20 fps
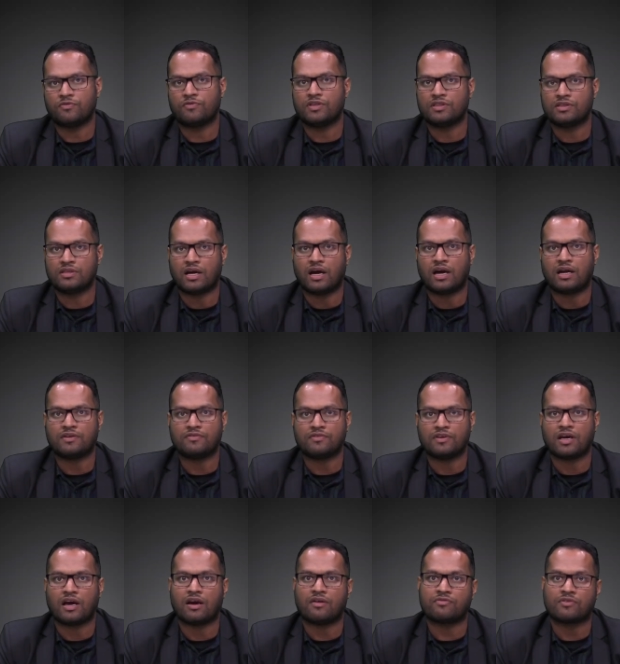with that,
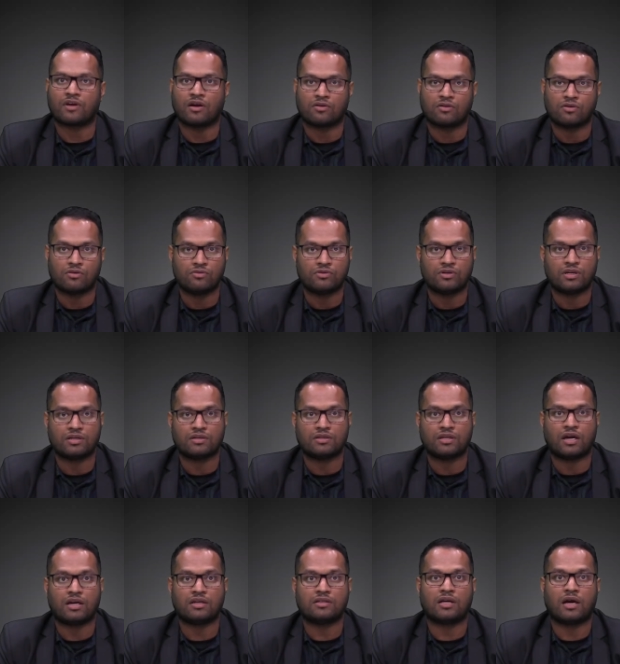we have concluded
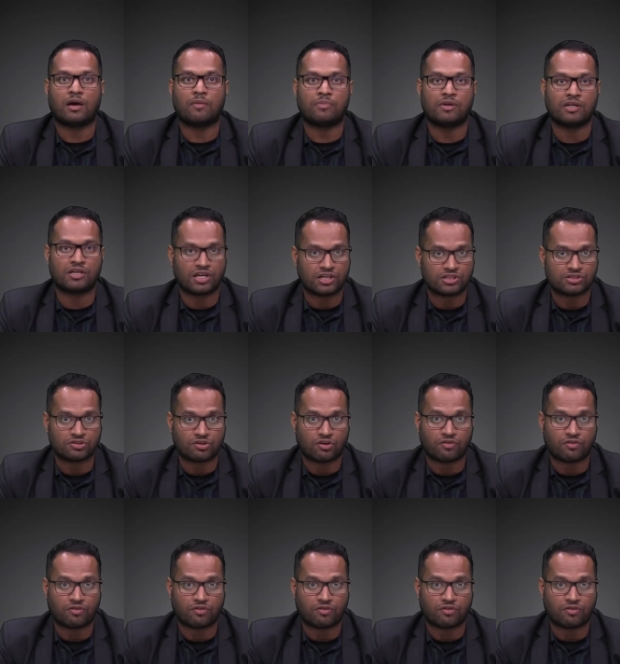that the application